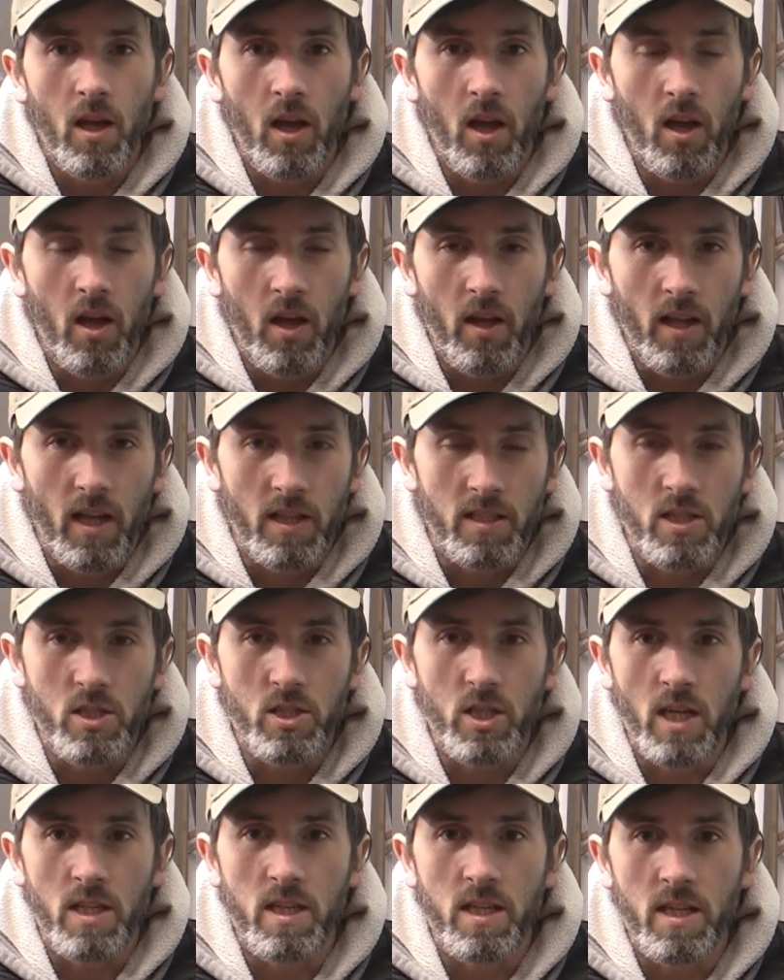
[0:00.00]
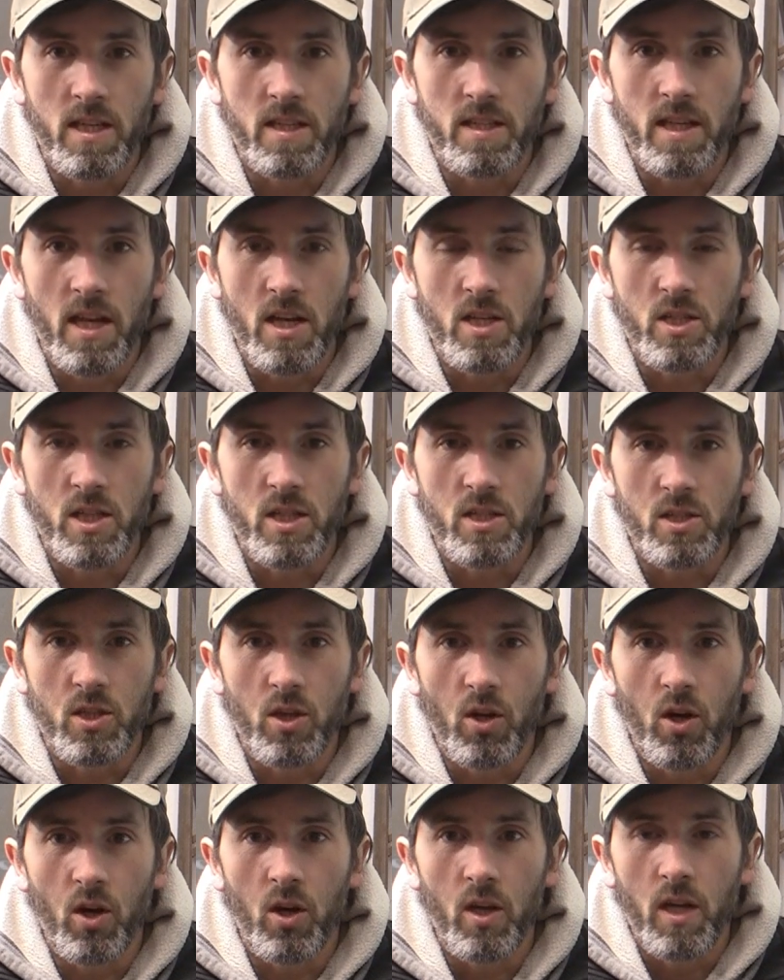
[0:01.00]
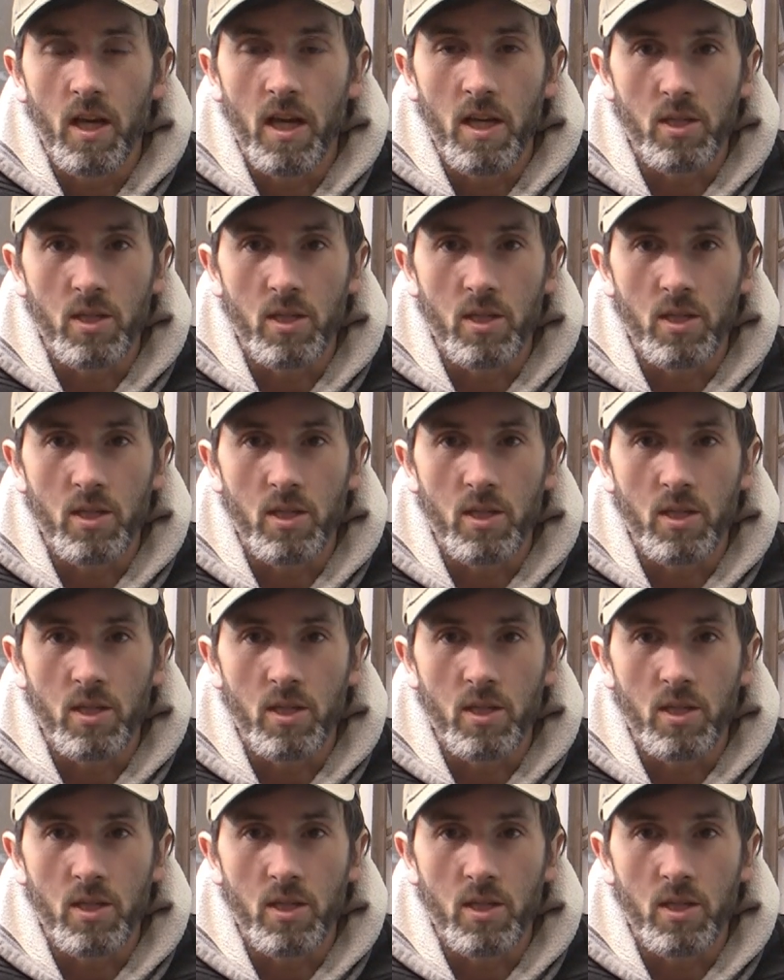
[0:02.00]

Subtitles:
That's injected into the engine, so